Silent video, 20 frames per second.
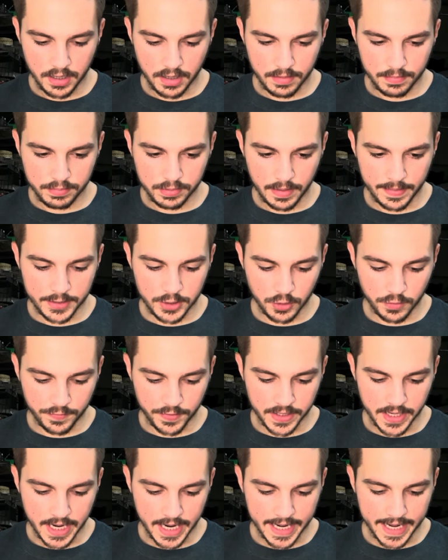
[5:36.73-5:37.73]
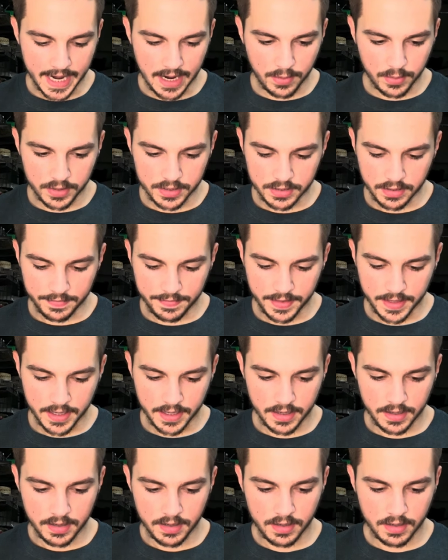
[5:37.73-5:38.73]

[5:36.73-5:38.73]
Probably drove for 9 hours of the